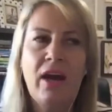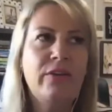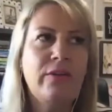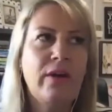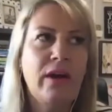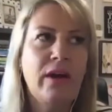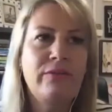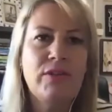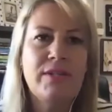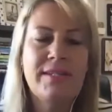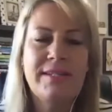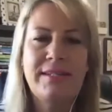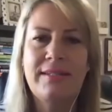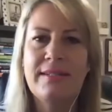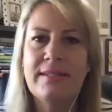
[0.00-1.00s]
I've just
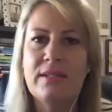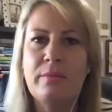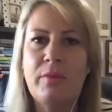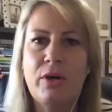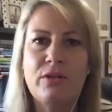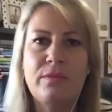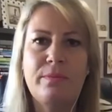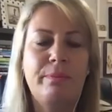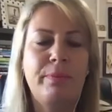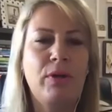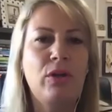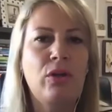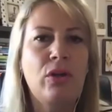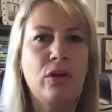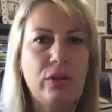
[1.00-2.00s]
seen it's the most
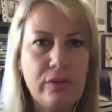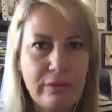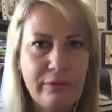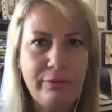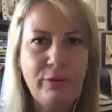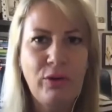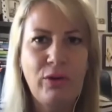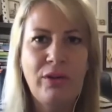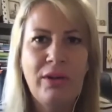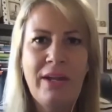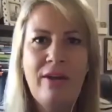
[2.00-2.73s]
beautiful